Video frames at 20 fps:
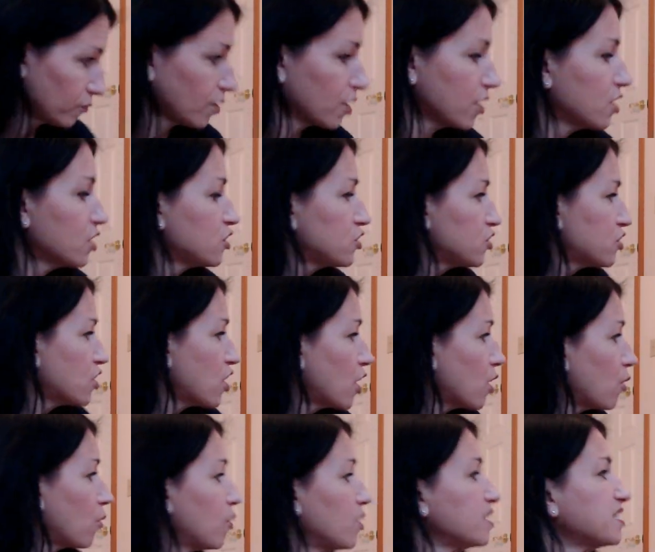
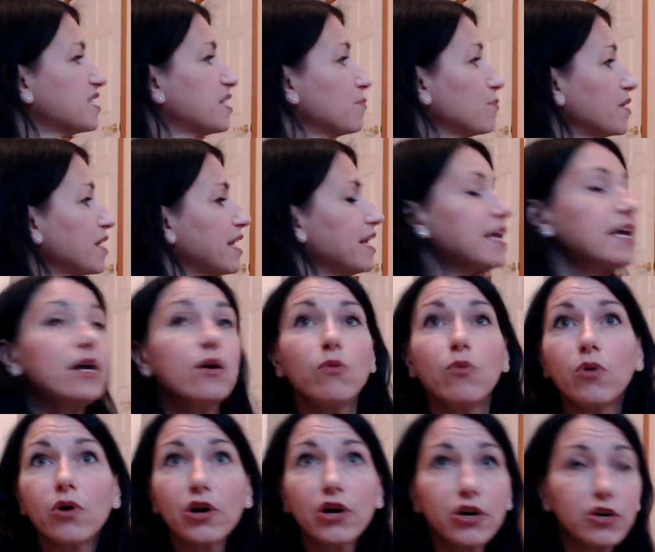So, some key
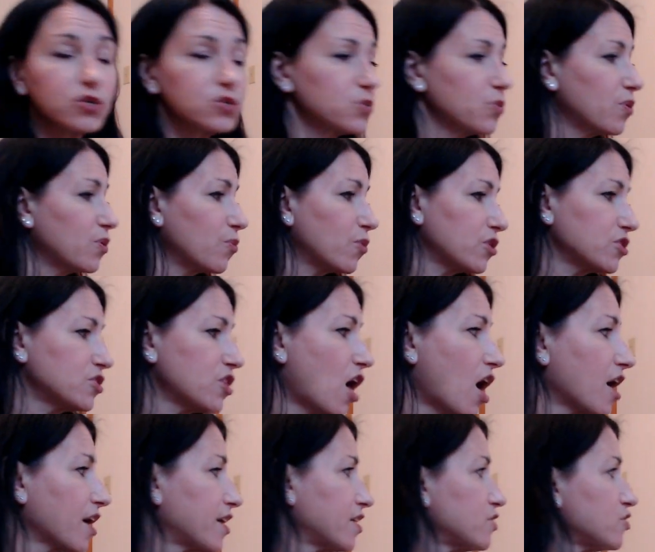words when we're
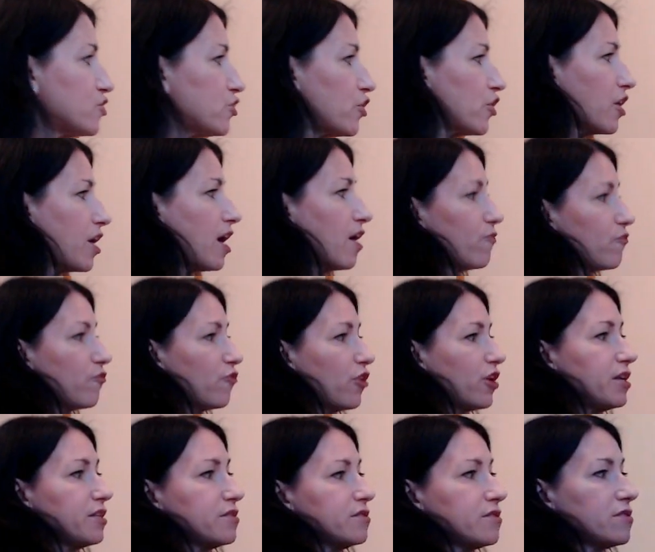talking
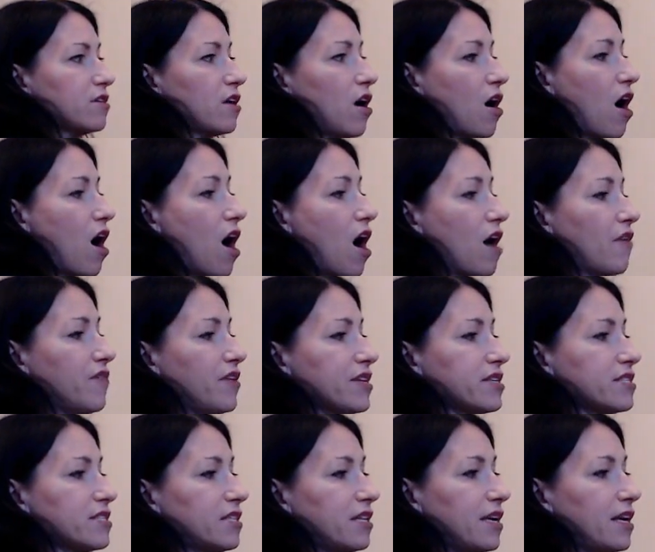circumference.
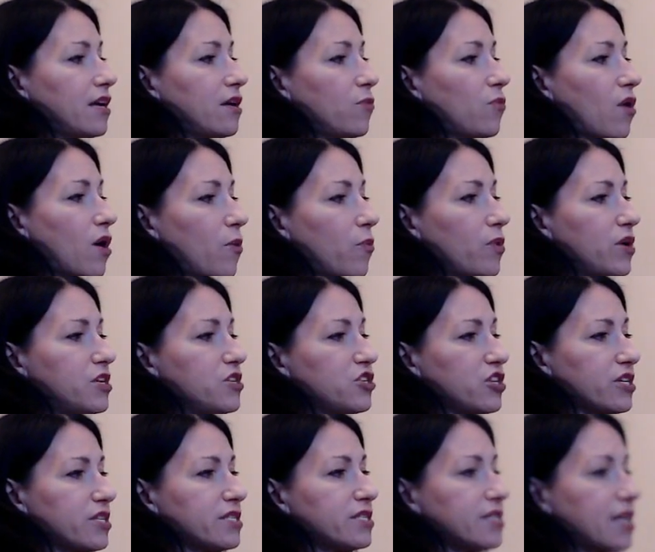Obviously, what we
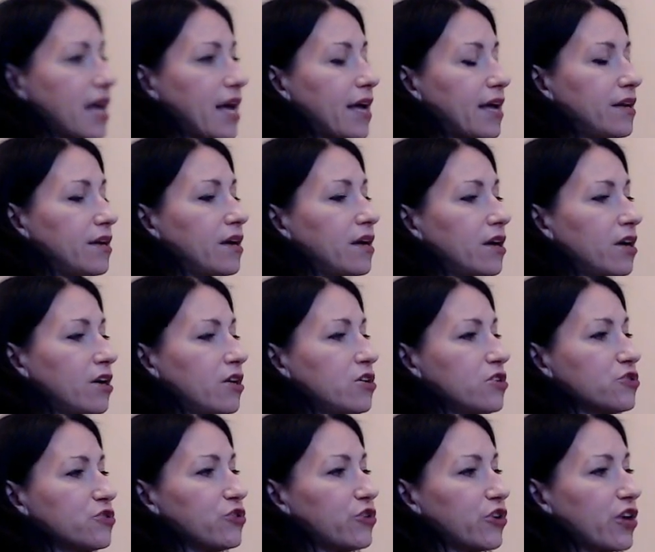just said,
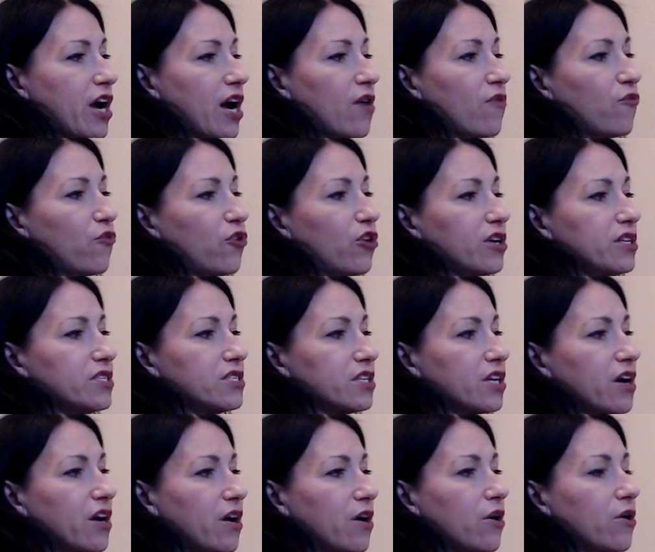circumference
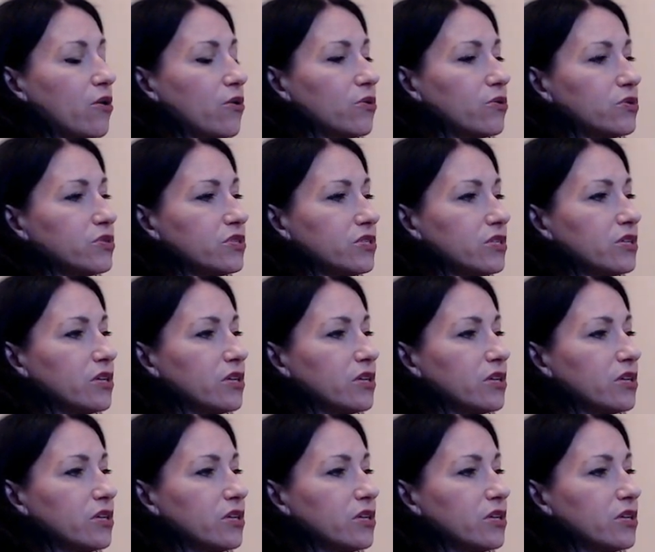goes